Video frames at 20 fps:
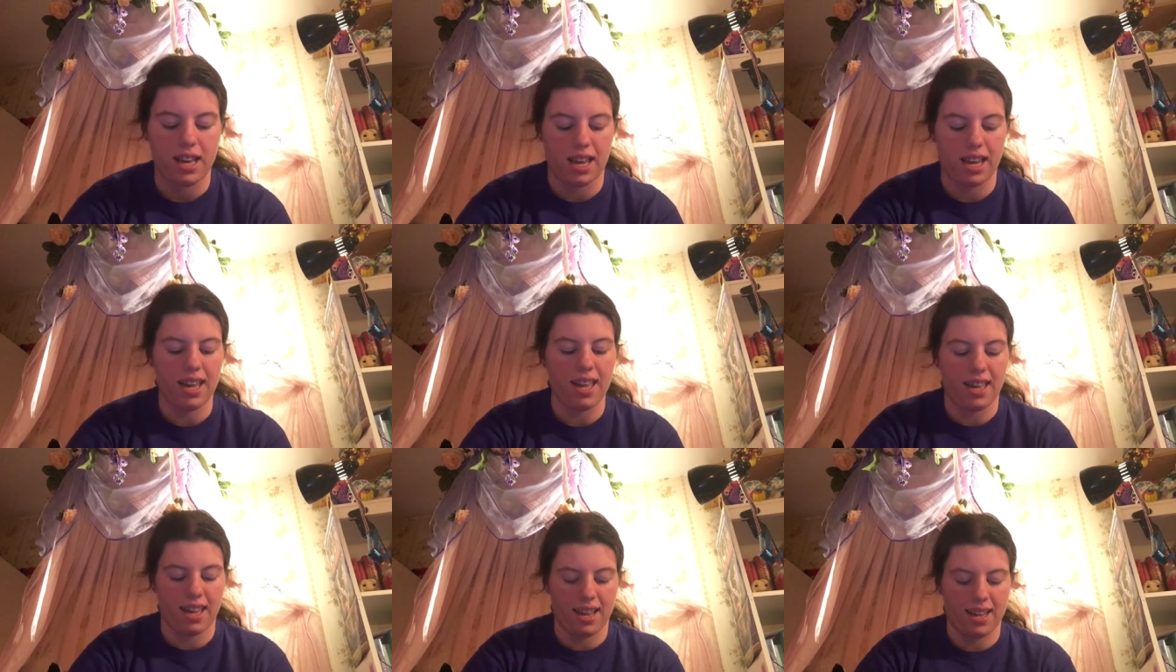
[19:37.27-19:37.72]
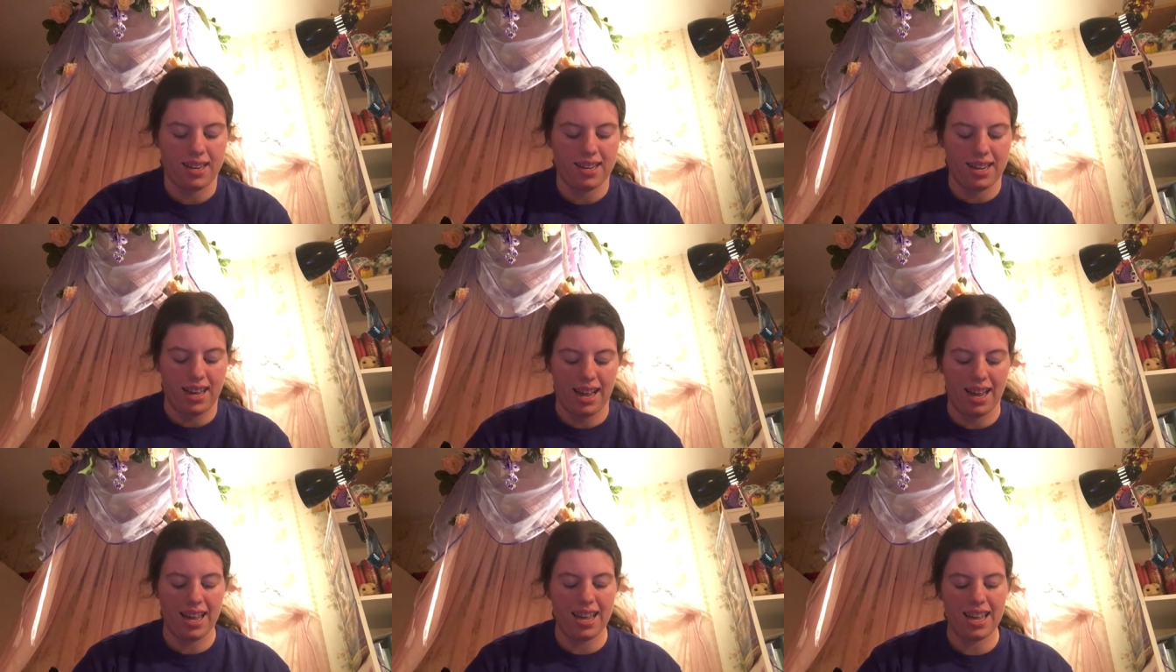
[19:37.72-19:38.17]

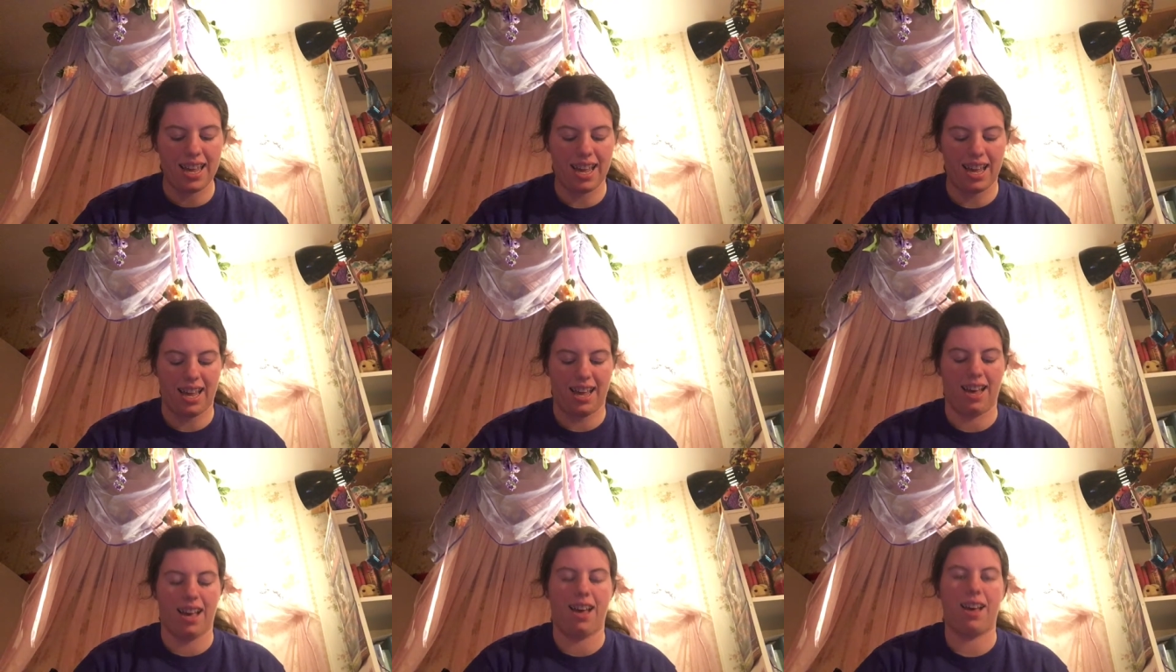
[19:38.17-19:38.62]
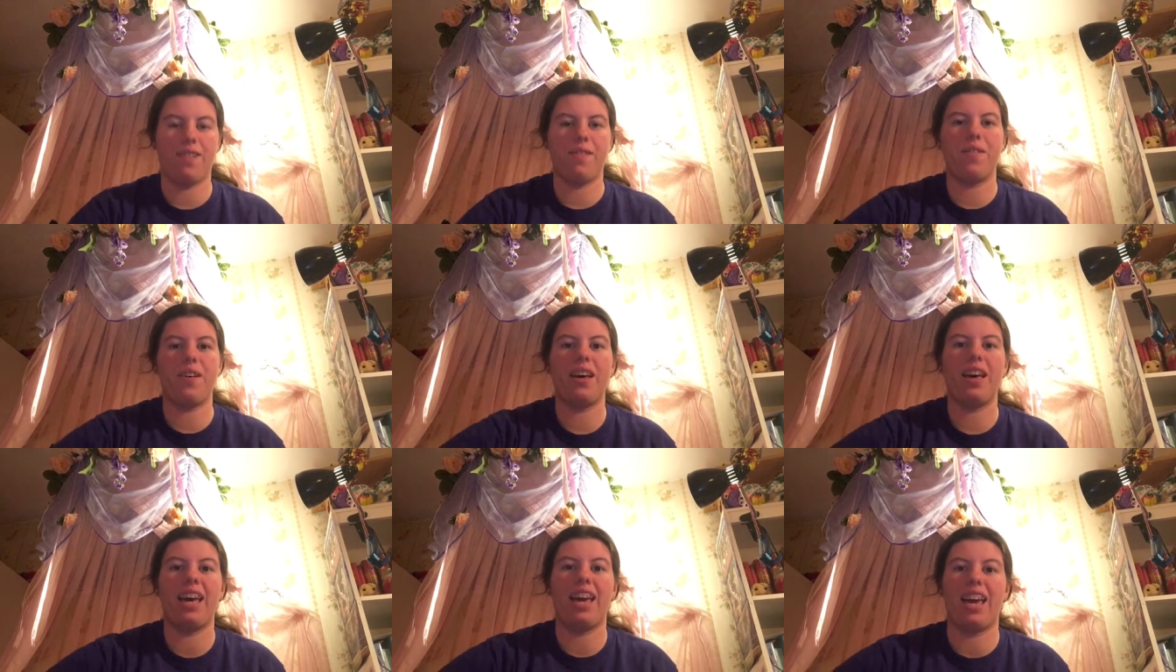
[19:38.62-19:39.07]
and I
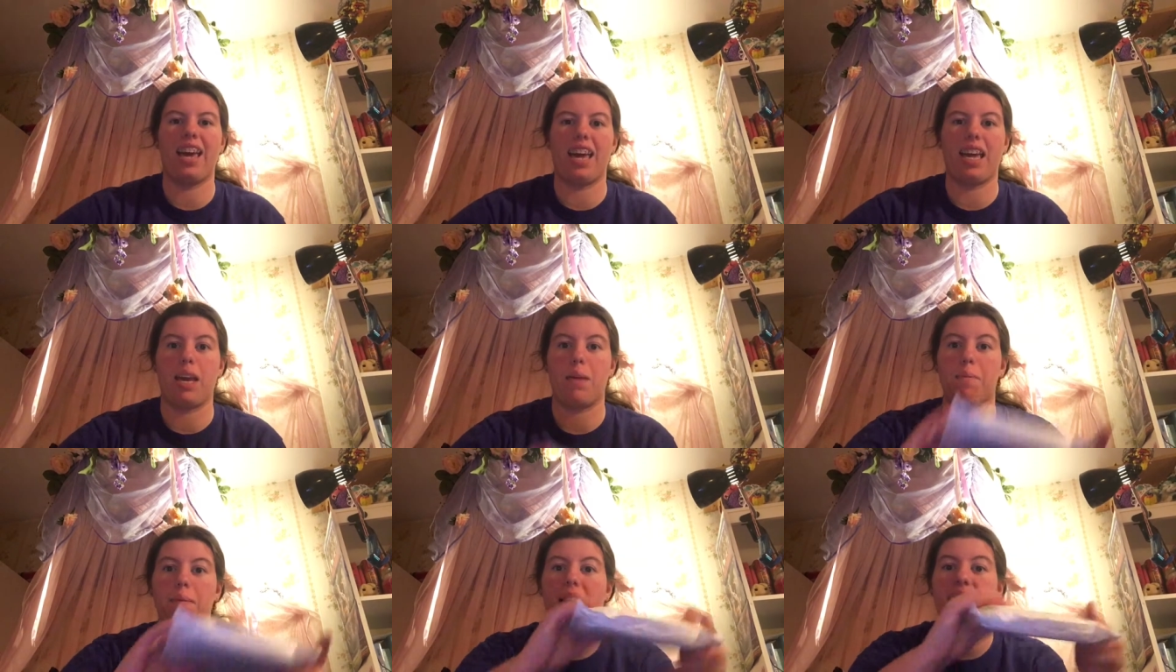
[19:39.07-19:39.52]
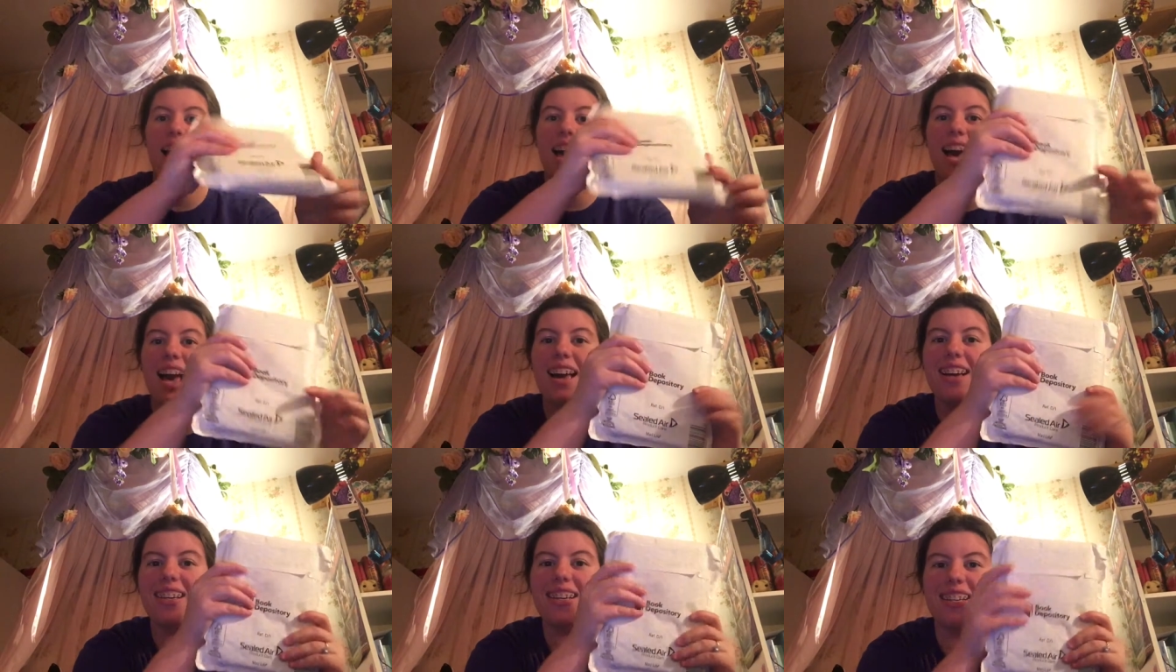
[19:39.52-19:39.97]
have a
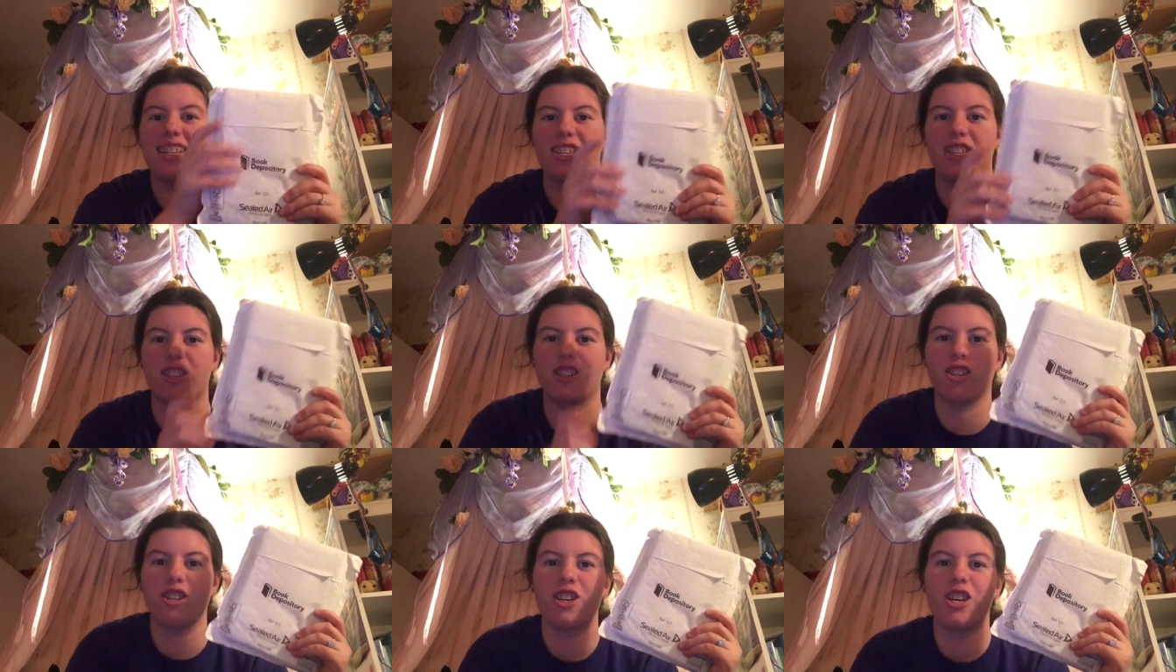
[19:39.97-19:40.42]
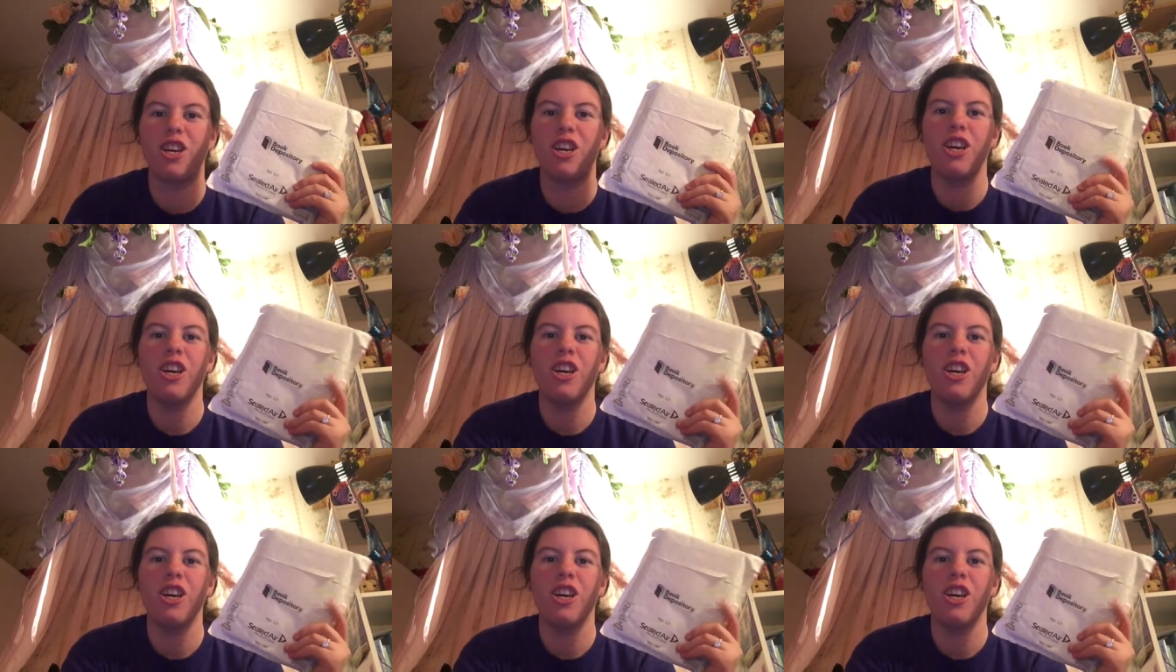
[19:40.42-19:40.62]
package